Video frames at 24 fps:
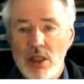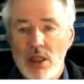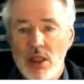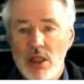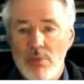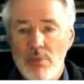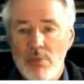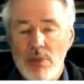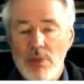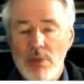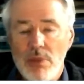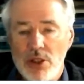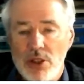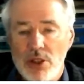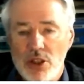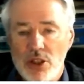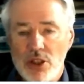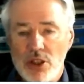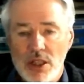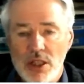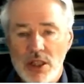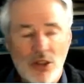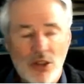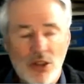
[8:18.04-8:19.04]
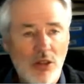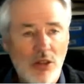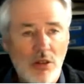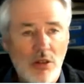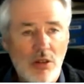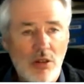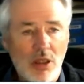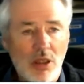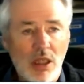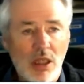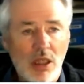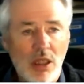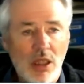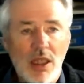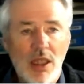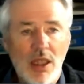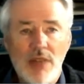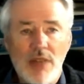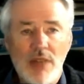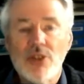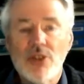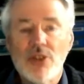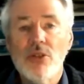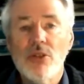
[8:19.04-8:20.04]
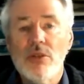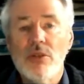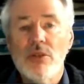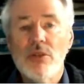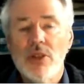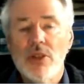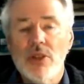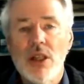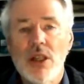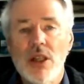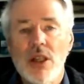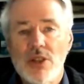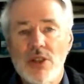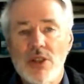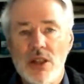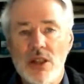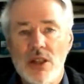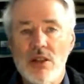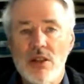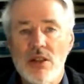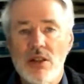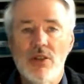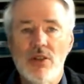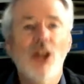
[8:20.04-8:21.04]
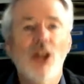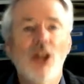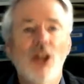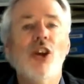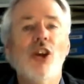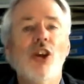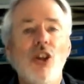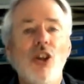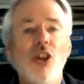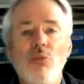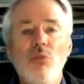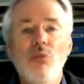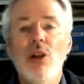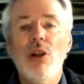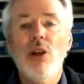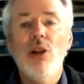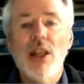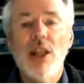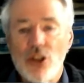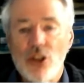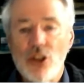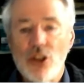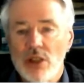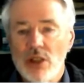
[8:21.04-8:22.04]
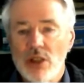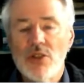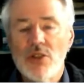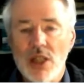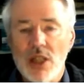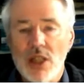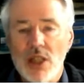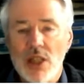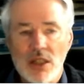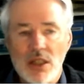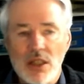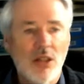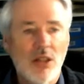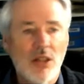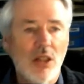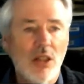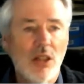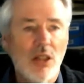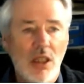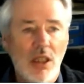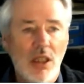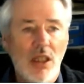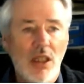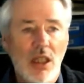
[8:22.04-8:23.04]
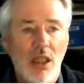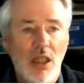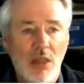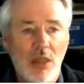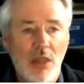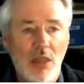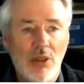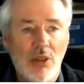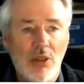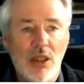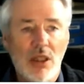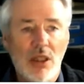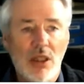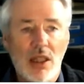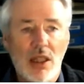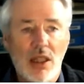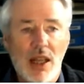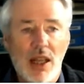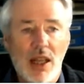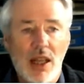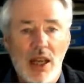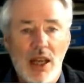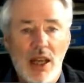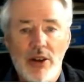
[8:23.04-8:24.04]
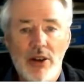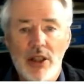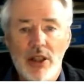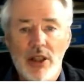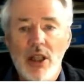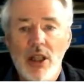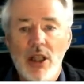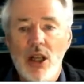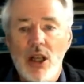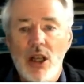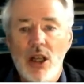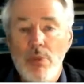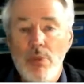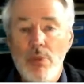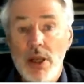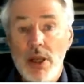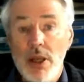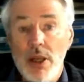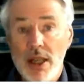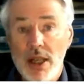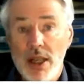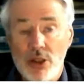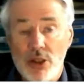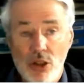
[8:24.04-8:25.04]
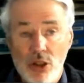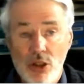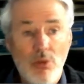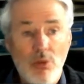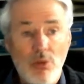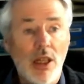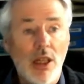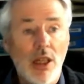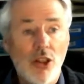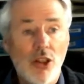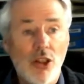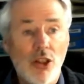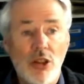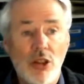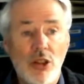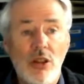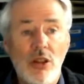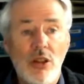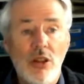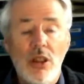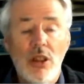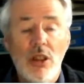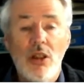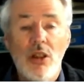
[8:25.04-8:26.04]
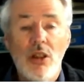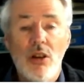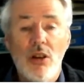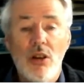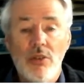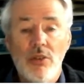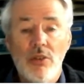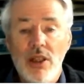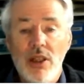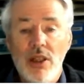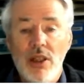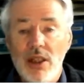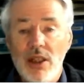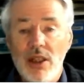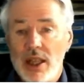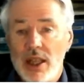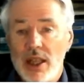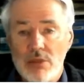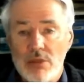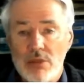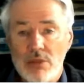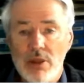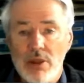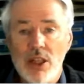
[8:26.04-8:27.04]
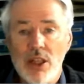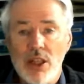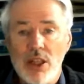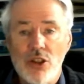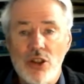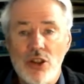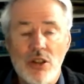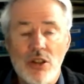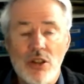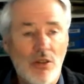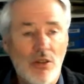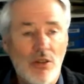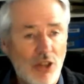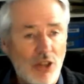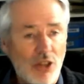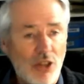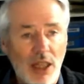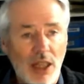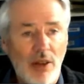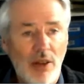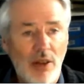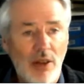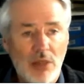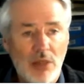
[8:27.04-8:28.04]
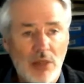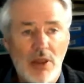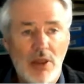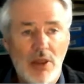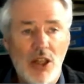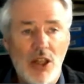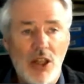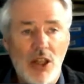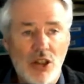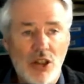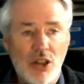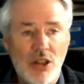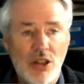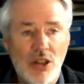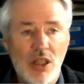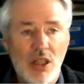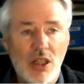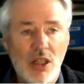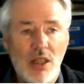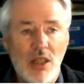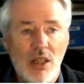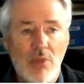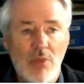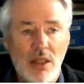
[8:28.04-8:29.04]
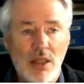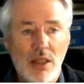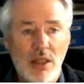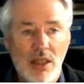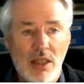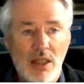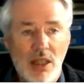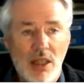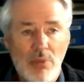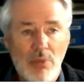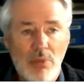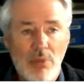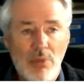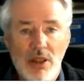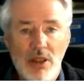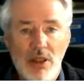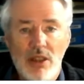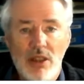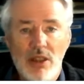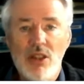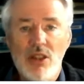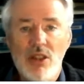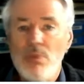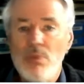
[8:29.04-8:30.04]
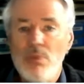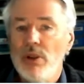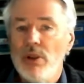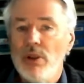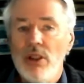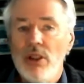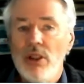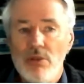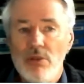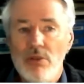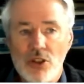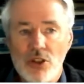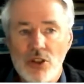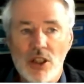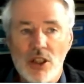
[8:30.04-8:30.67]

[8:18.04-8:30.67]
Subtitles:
published studies, so you can have a sort of sense of an accumulation of studies in a particular area, hoping that accumulation of little explanations, of shallow explanations, might end up in a deeper, richer